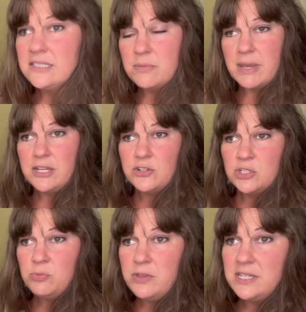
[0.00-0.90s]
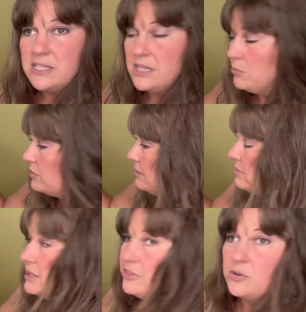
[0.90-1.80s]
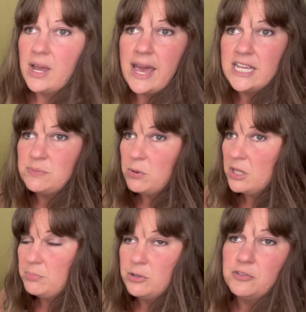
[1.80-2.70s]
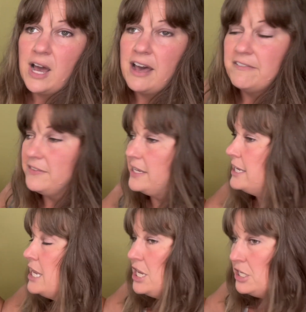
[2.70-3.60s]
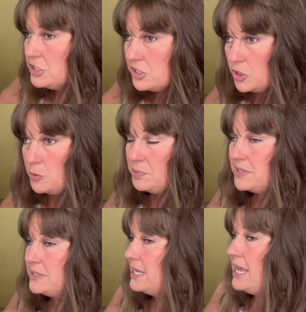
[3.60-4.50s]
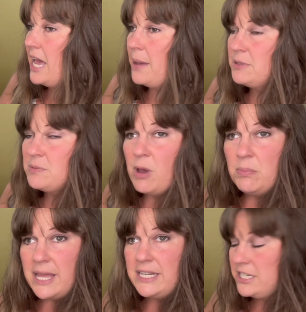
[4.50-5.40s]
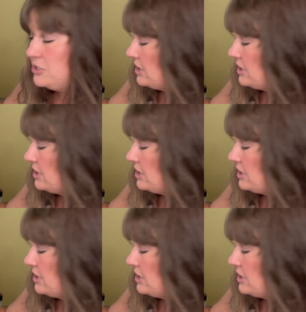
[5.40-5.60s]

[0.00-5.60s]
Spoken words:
to make your smoothies in the morning, blend through ice, bulletproof coffee, soups, small blending